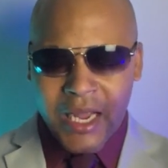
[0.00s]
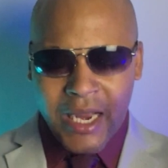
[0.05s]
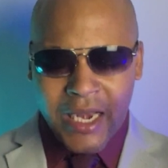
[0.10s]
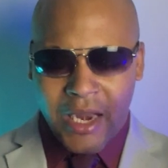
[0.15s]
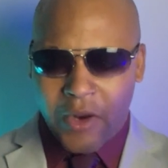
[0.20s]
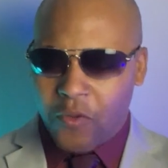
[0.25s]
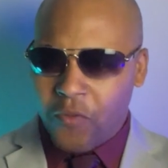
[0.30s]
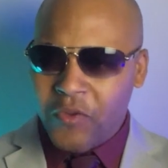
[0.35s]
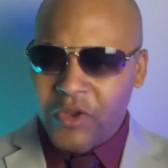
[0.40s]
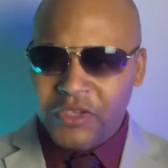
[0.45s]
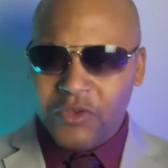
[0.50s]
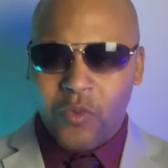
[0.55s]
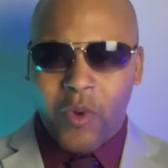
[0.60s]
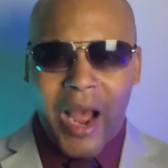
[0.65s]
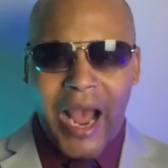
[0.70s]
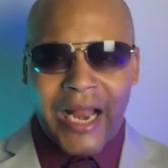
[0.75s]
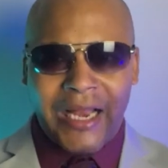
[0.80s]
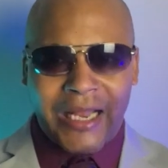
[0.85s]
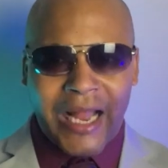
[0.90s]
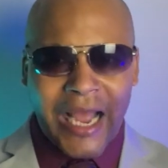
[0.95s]
Now, the reason why
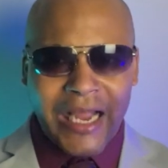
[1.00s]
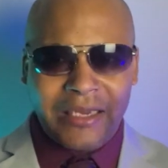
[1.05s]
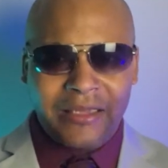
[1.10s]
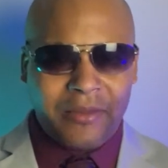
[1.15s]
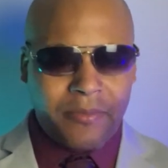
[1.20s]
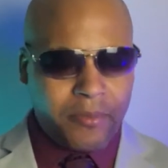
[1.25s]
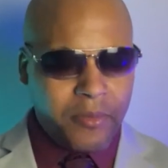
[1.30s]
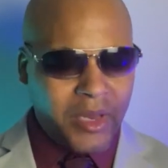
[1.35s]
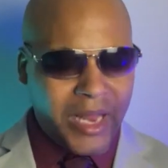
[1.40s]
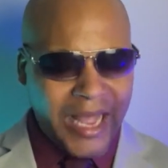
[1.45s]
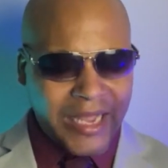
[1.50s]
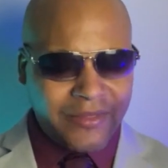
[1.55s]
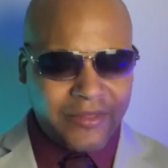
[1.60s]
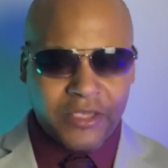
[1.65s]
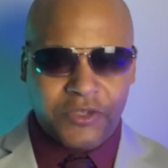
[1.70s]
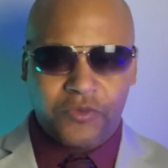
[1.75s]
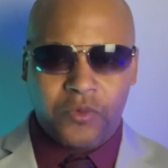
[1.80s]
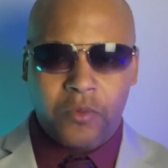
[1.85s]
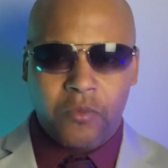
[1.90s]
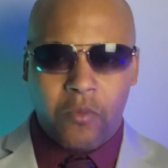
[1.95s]
I like
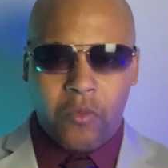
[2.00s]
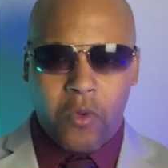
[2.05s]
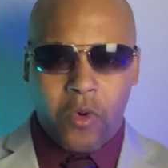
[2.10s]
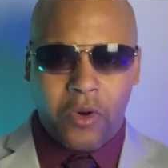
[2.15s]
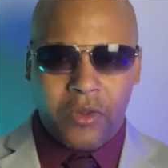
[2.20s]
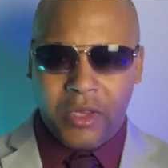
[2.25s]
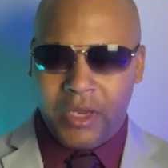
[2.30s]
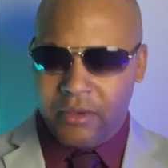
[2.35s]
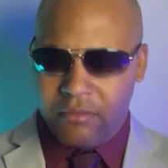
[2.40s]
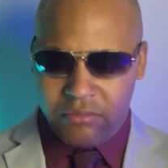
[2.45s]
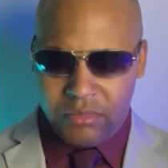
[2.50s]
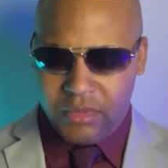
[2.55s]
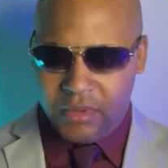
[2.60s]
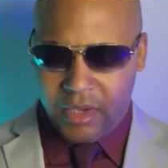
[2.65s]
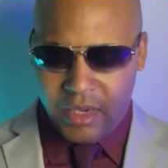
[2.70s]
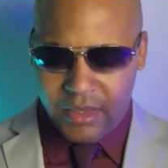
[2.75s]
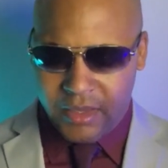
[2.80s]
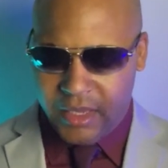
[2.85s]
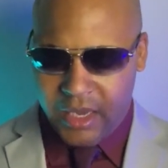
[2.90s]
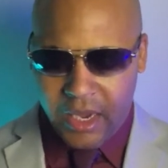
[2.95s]
this one more than
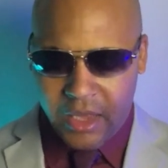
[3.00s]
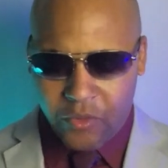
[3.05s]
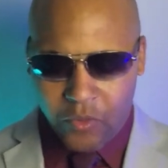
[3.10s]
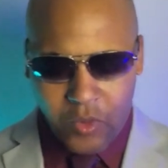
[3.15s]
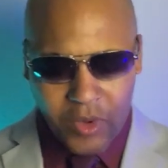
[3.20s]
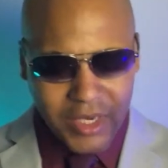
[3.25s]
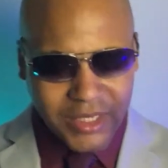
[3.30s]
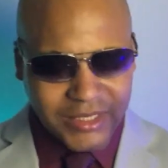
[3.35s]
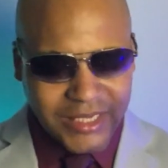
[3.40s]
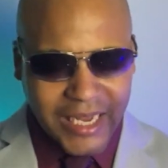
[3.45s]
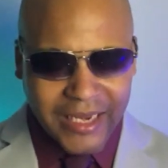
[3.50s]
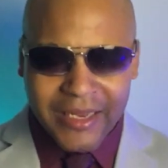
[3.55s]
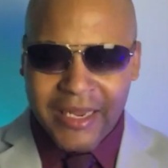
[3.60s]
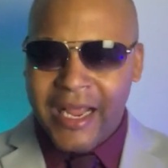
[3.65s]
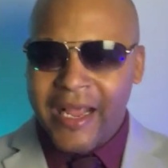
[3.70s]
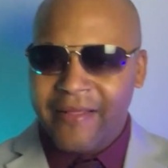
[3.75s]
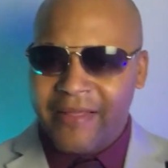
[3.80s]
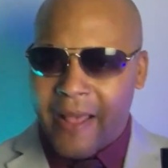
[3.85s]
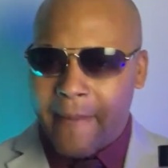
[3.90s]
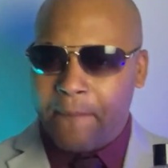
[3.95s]
the other one is
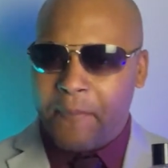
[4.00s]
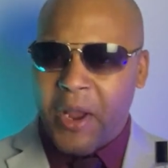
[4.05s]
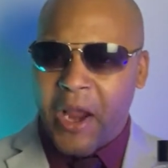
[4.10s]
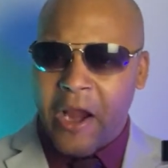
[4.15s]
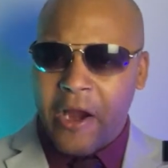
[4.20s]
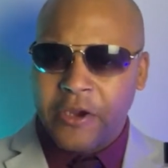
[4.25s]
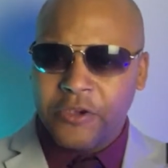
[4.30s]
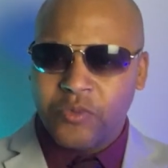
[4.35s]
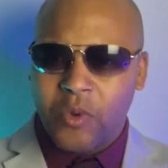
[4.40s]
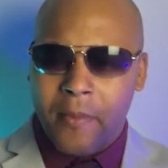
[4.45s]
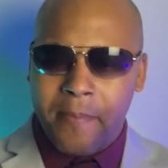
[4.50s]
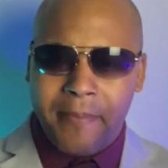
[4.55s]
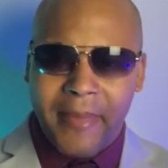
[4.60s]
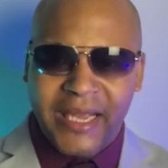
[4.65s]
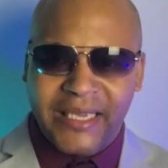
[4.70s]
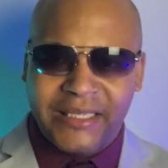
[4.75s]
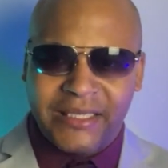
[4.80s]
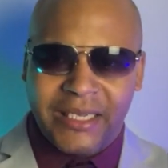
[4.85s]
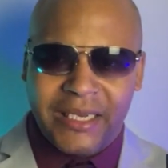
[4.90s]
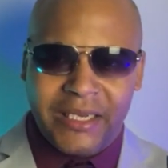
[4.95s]
that pear is what
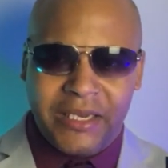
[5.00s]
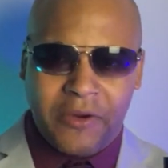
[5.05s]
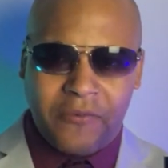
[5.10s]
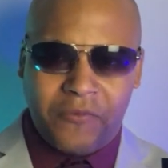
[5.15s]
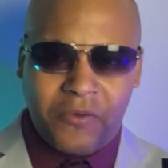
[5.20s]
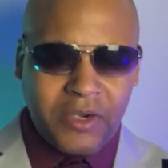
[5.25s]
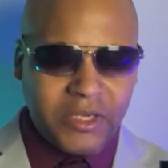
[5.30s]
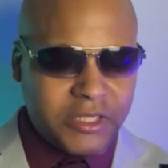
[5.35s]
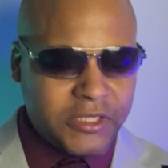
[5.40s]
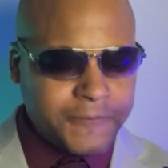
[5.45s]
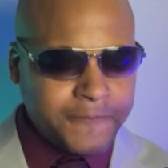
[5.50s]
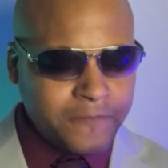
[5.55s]
makes the difference.